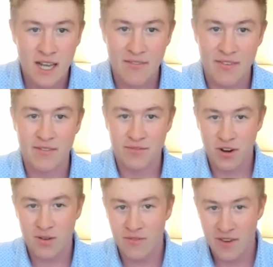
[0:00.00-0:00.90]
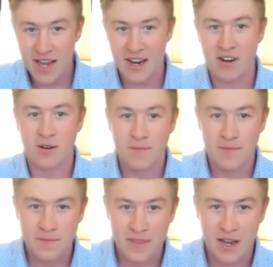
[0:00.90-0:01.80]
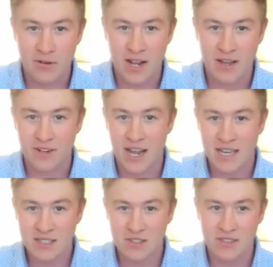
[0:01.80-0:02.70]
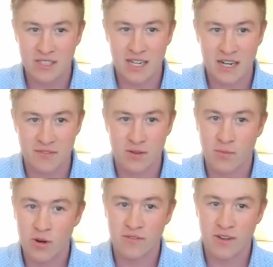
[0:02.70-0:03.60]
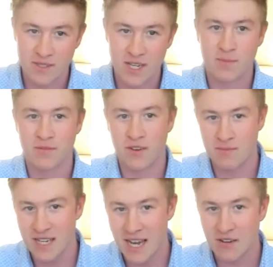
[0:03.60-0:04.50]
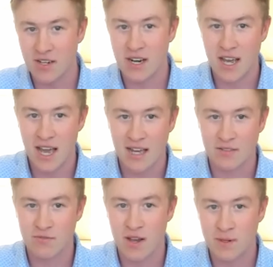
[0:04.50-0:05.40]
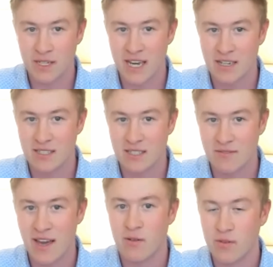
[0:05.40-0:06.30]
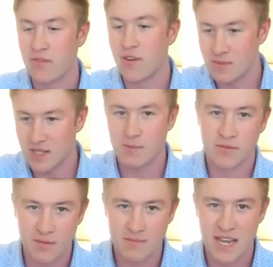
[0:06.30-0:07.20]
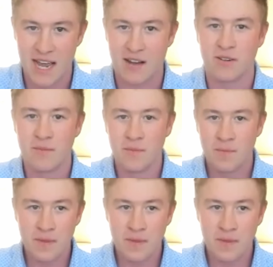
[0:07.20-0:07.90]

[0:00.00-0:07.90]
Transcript: And then from there, I would have the last student decide if there are more thumbs up or thumbs down and replicate that with a thumbs up or thumbs down.